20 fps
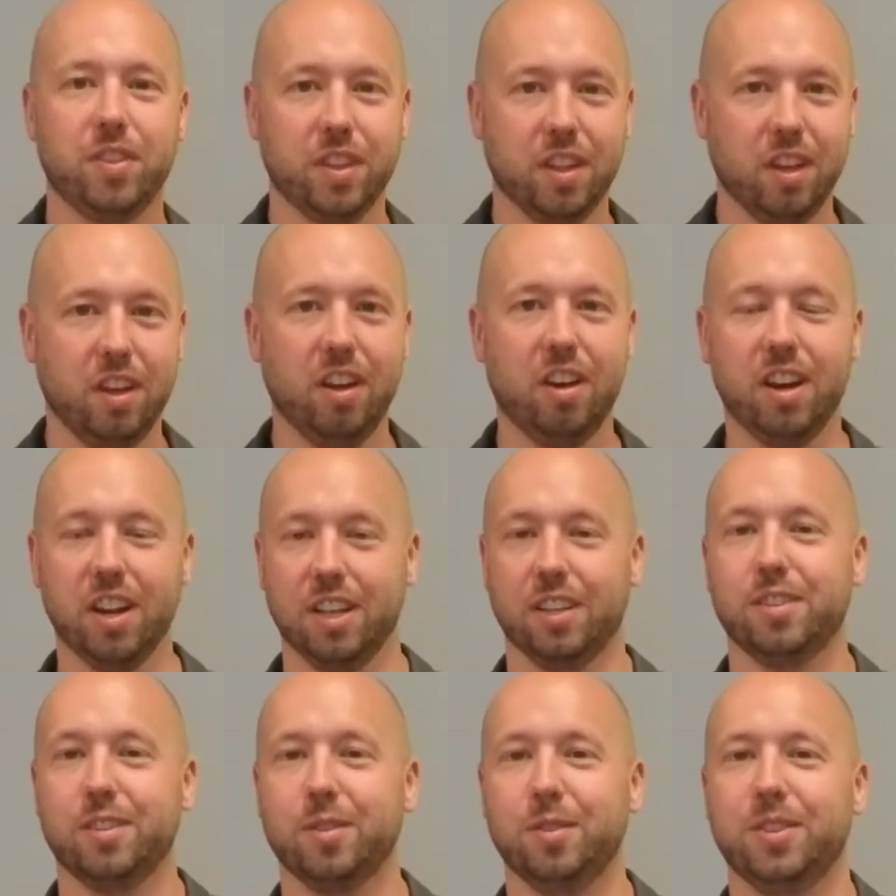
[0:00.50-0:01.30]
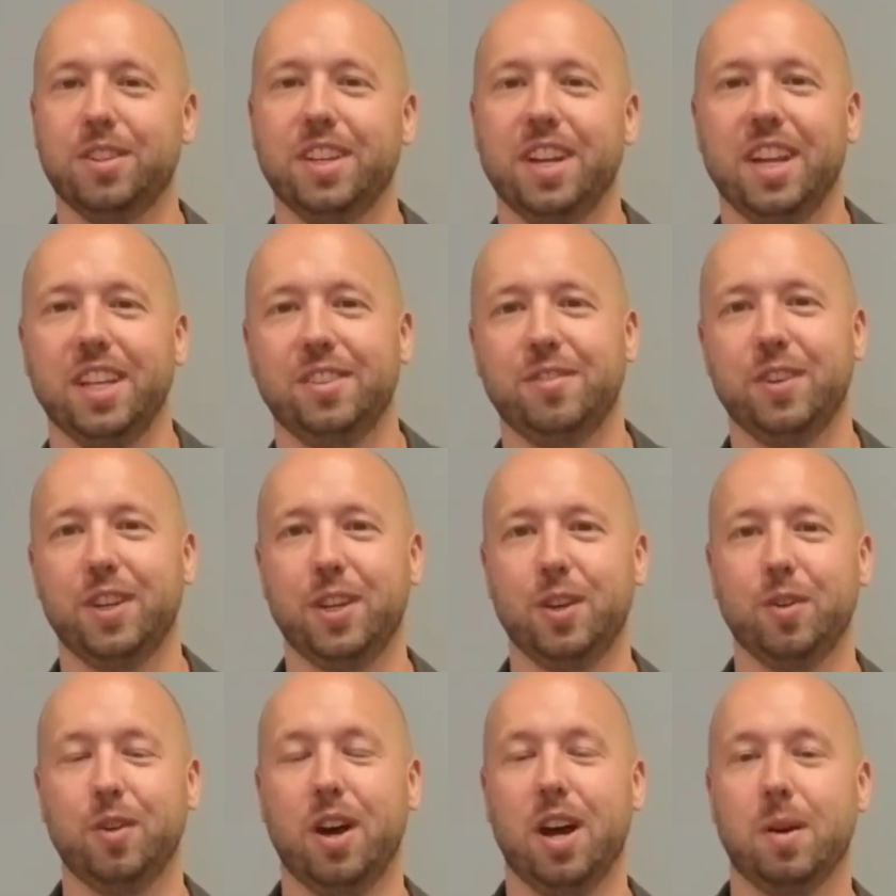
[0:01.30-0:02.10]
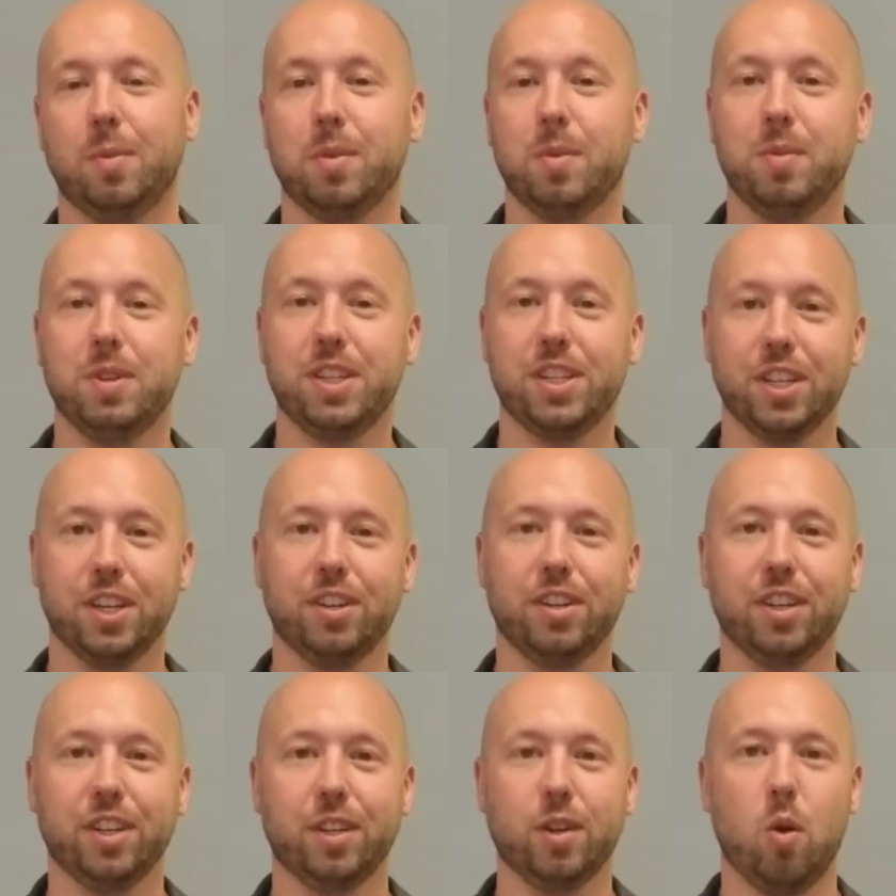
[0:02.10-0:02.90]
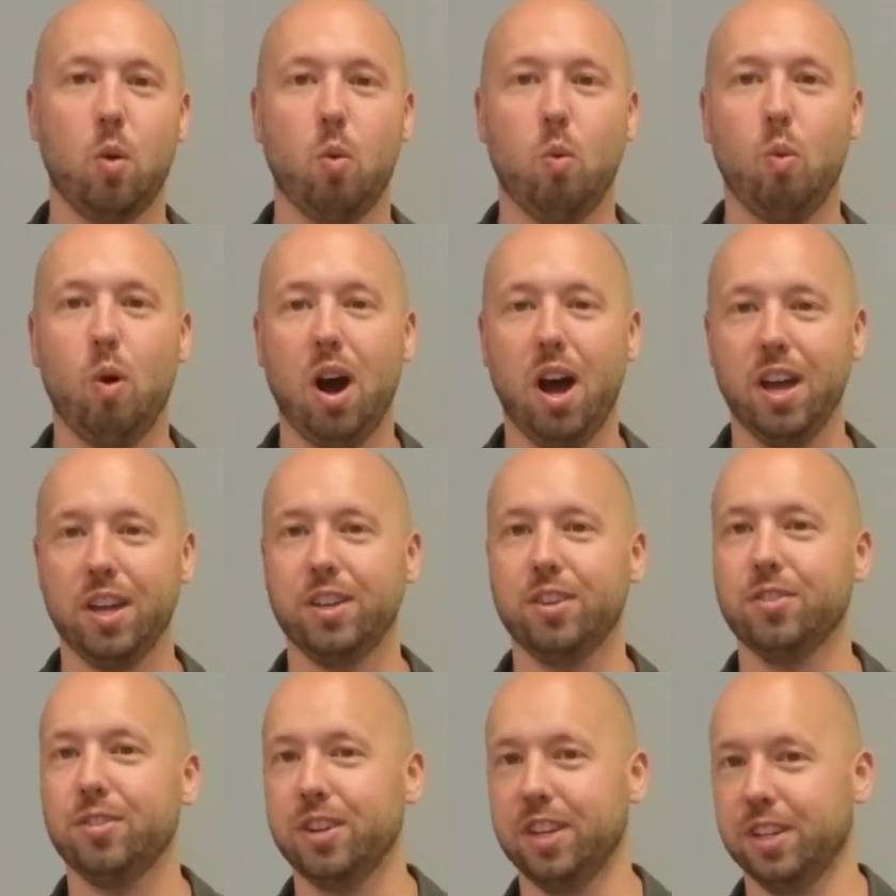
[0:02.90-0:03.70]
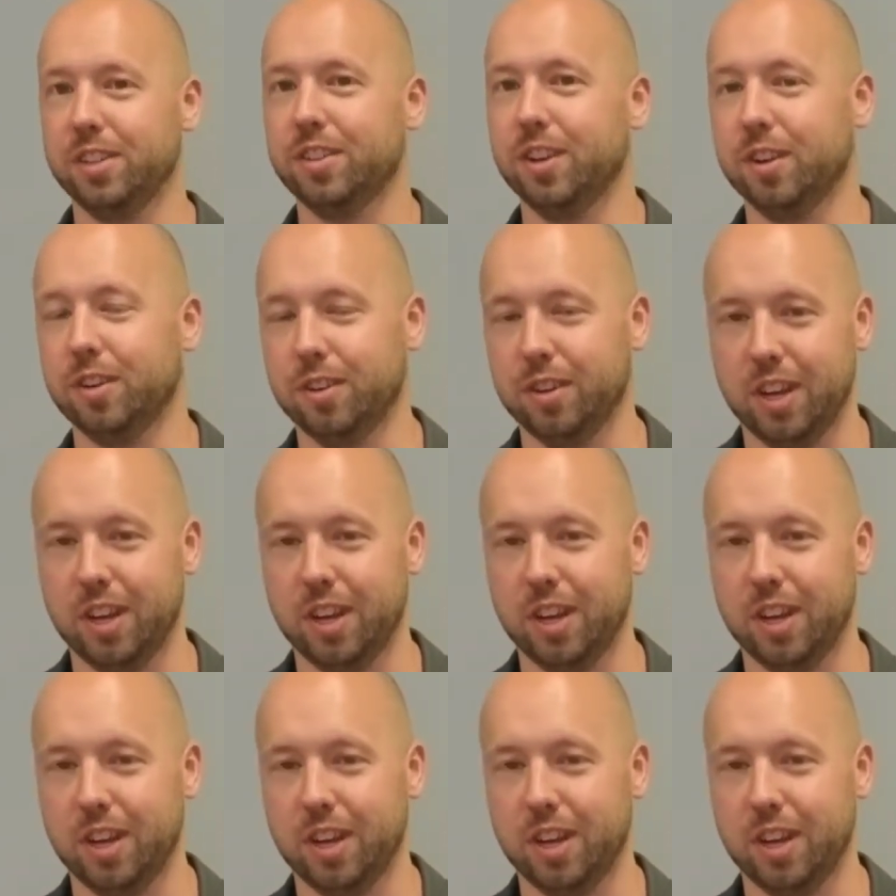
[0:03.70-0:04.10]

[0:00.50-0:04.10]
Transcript: Alright, so in today's video, I'm going to be sharing why your knees hurt.